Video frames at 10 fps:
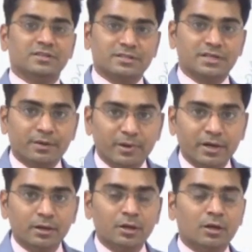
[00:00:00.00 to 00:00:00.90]

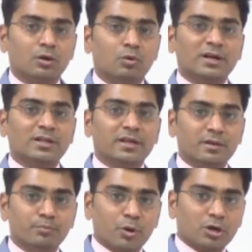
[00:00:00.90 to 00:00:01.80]
statement. Now what are the
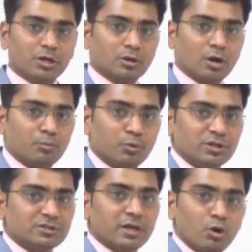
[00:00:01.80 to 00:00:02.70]
important
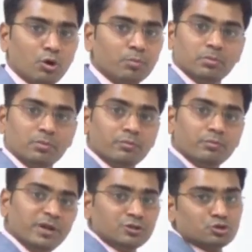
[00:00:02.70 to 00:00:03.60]
components? I hope
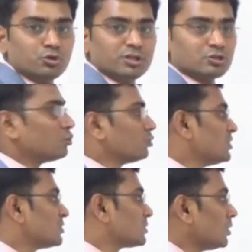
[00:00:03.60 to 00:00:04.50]
many students know
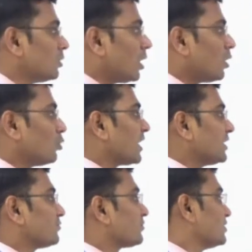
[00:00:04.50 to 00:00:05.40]
this, how
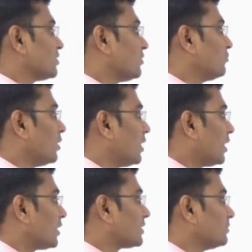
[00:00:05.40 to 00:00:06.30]
classification of
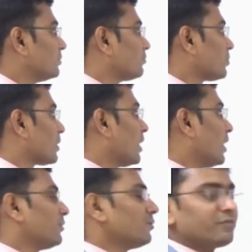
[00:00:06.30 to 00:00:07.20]
our
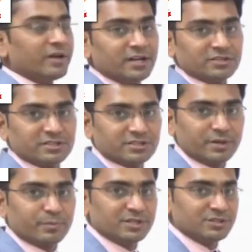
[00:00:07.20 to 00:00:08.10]
annual financial
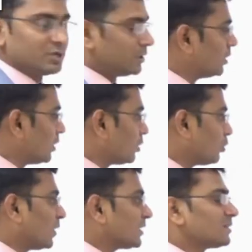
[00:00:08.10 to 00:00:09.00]
statement is done. Now
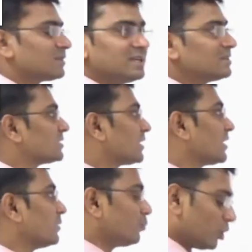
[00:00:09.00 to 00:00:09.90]
what are the things that
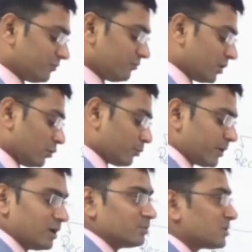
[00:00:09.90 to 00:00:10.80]
are important for our
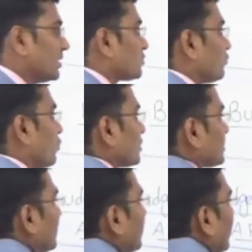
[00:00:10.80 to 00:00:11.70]
prelims? Let's focus
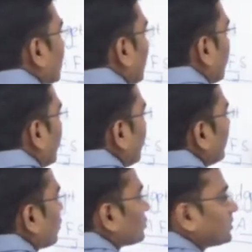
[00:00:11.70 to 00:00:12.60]
on that component
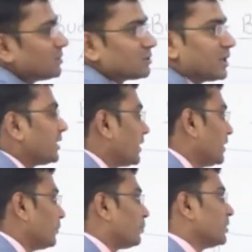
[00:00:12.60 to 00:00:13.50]
because this is
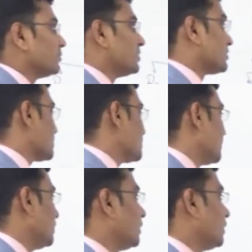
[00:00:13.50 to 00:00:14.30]
entirely a prelims discussion.